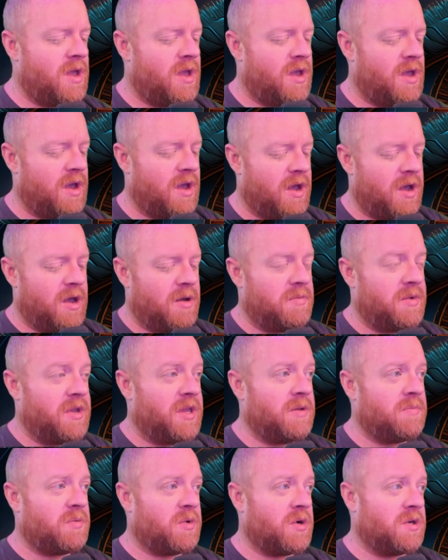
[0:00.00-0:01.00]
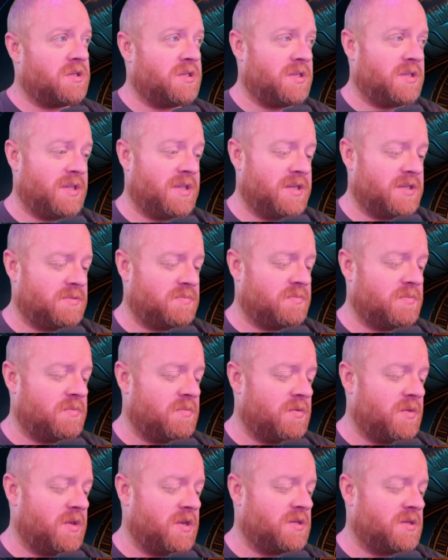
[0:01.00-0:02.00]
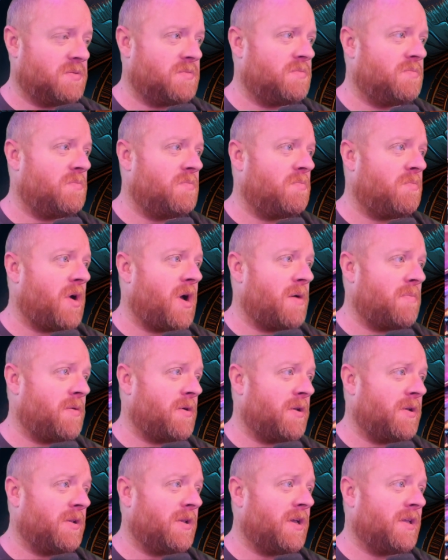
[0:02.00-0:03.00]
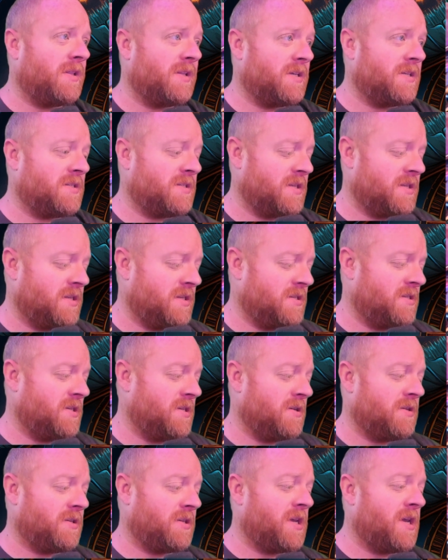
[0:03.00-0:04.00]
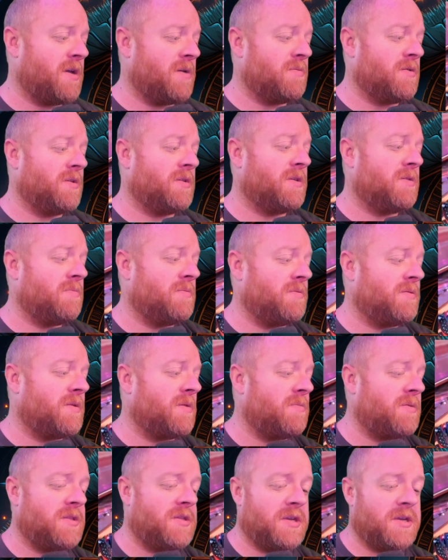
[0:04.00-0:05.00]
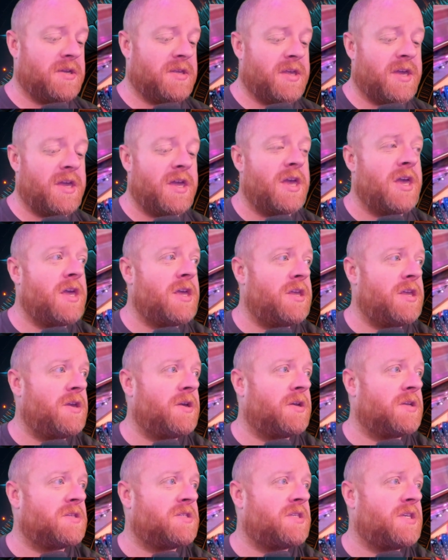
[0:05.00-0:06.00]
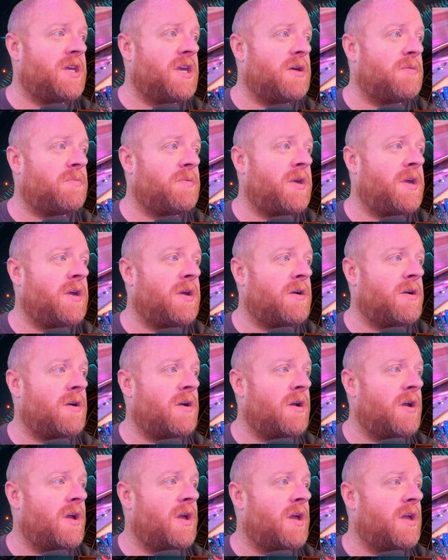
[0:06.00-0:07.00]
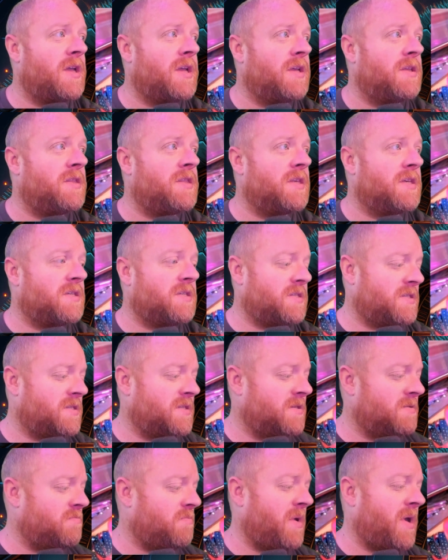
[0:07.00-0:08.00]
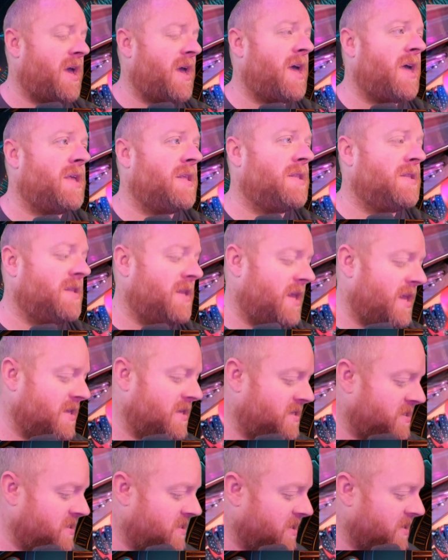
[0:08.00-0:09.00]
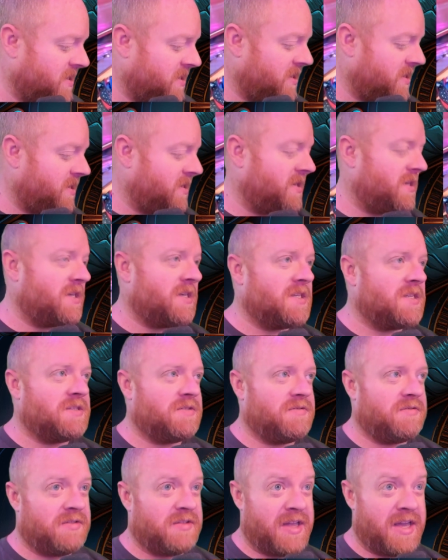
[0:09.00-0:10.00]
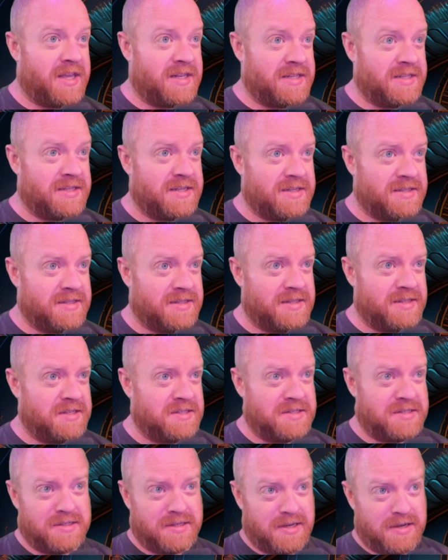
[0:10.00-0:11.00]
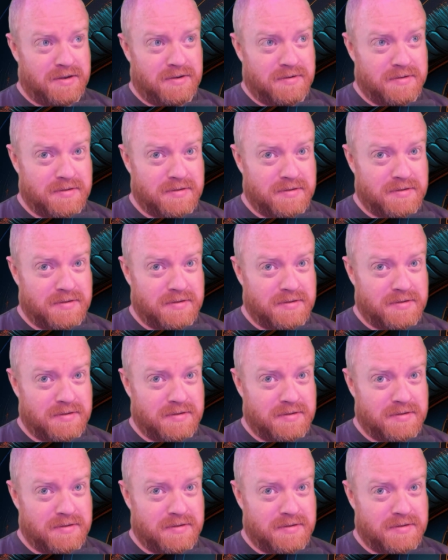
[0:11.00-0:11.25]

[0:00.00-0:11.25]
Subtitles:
In person, these pop out a lot less than you see on camera. Let me tell you that. You can see up here, this pad still isn't flattened. This is like